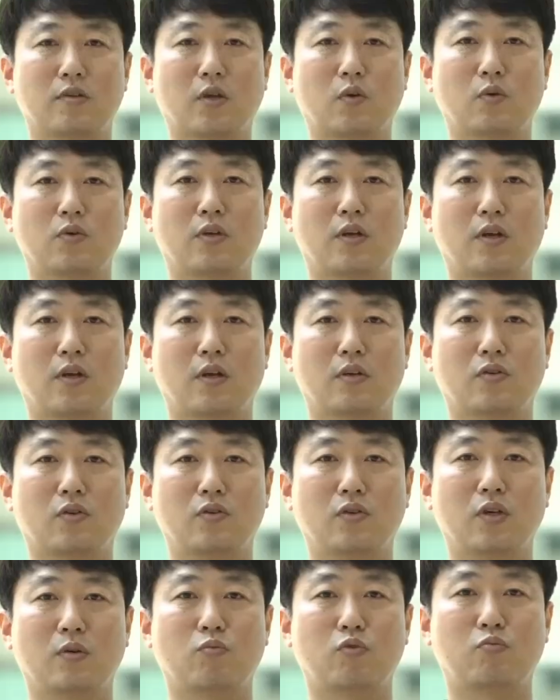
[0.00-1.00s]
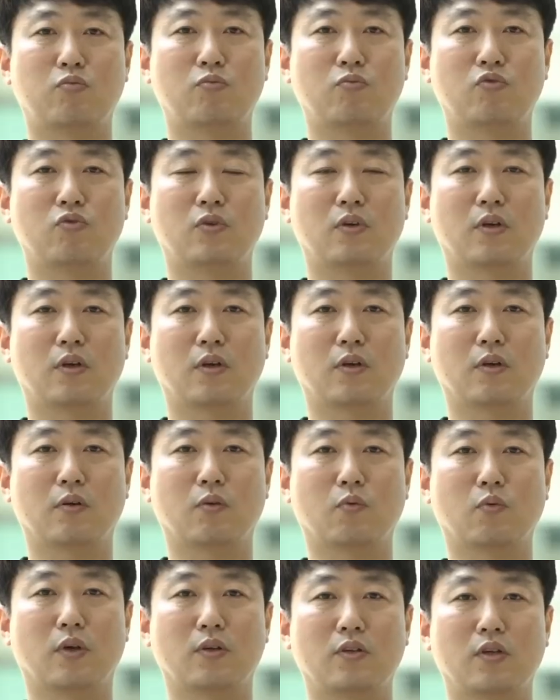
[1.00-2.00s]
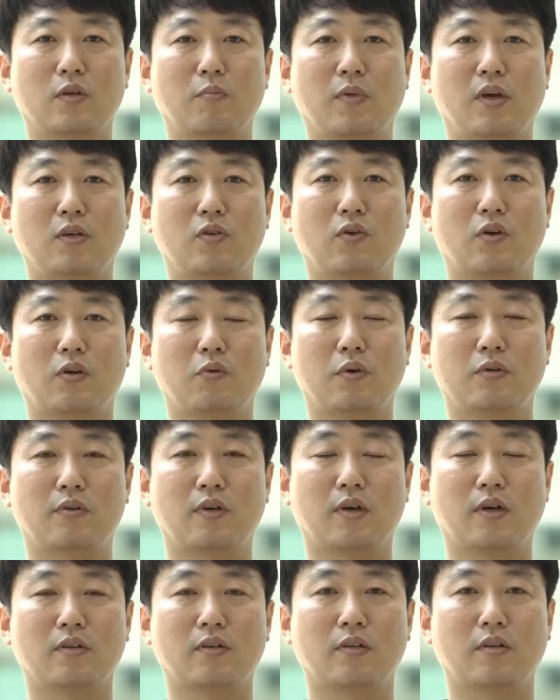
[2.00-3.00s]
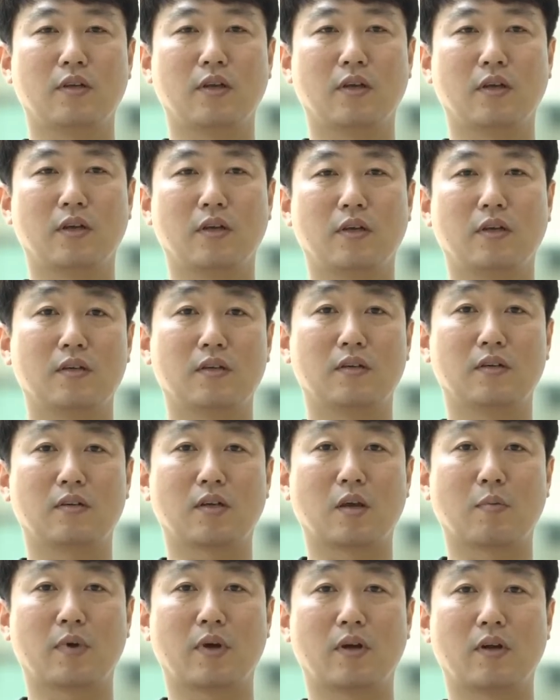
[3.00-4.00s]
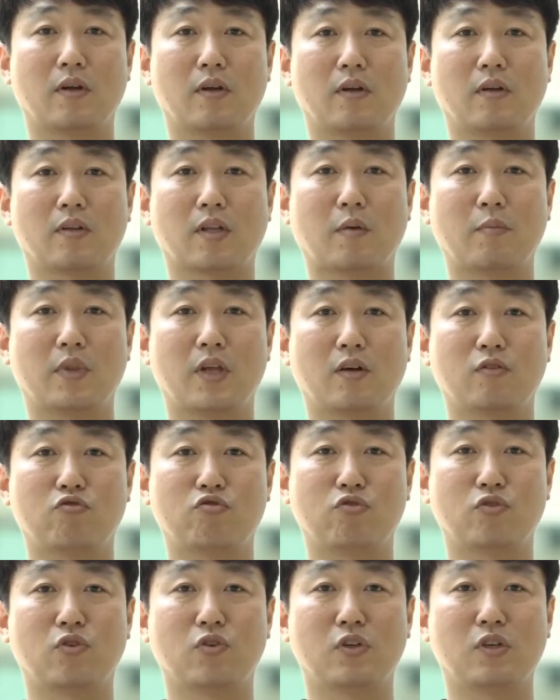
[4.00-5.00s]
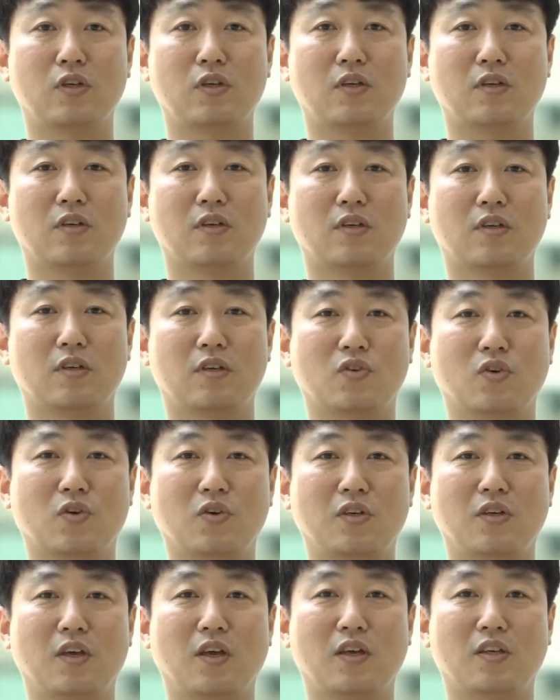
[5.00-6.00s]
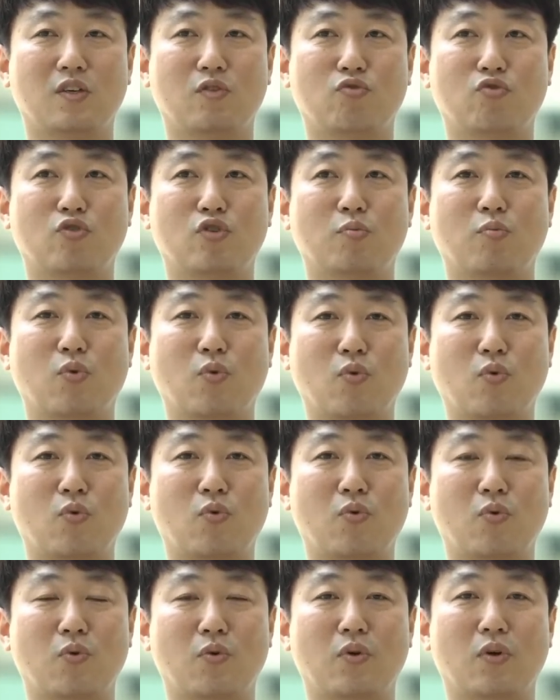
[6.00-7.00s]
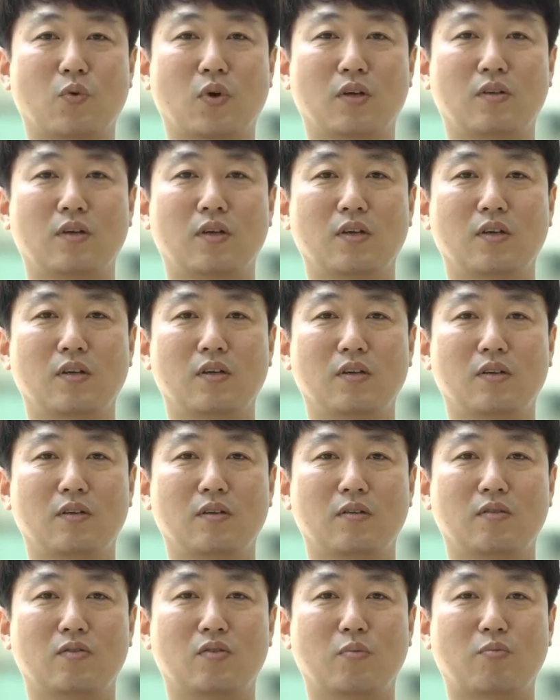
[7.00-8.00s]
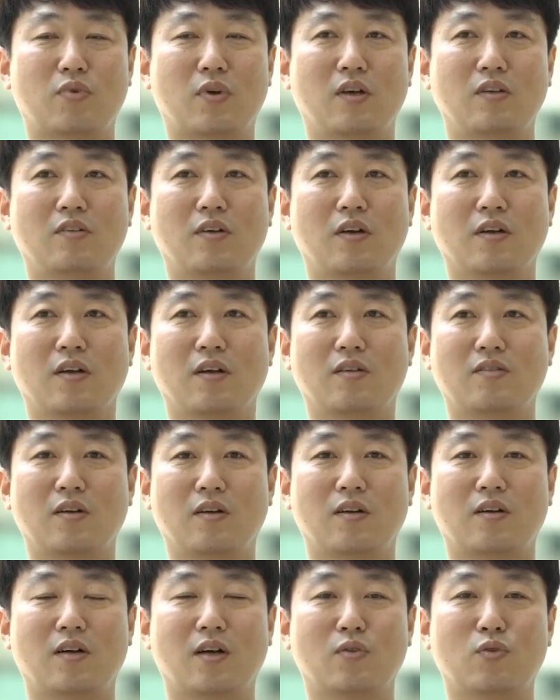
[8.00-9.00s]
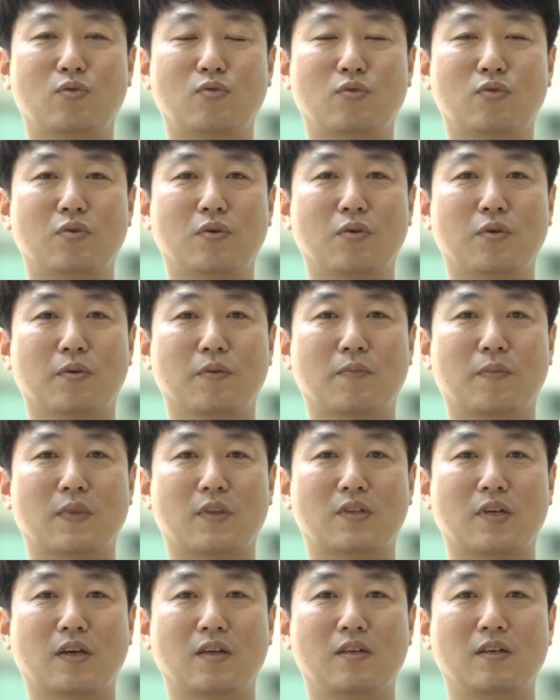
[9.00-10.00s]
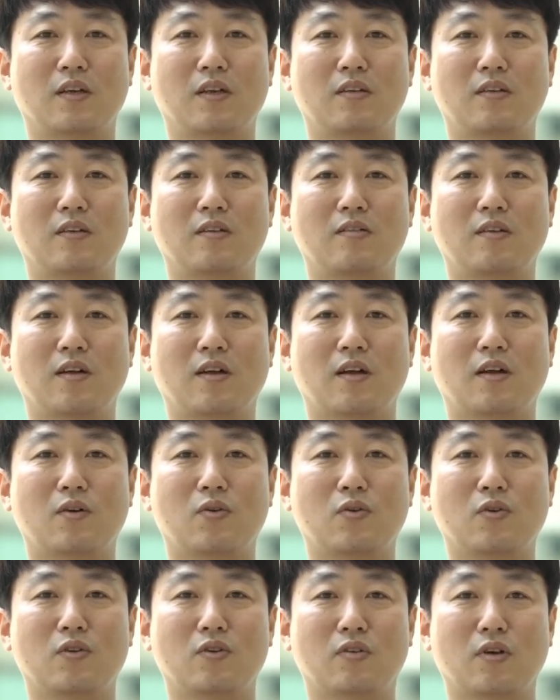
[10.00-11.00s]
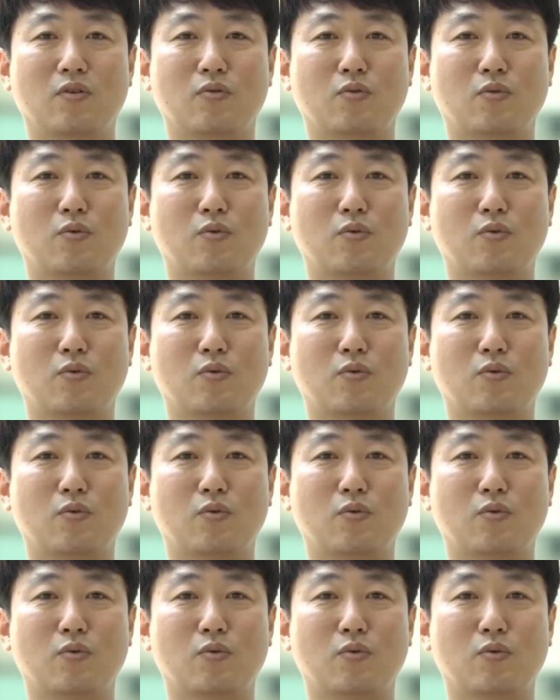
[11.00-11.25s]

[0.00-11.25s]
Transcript: An executive of a major automotive component company who was in charge of product development was quite surprised by our technology, especially because it was further along in development than expected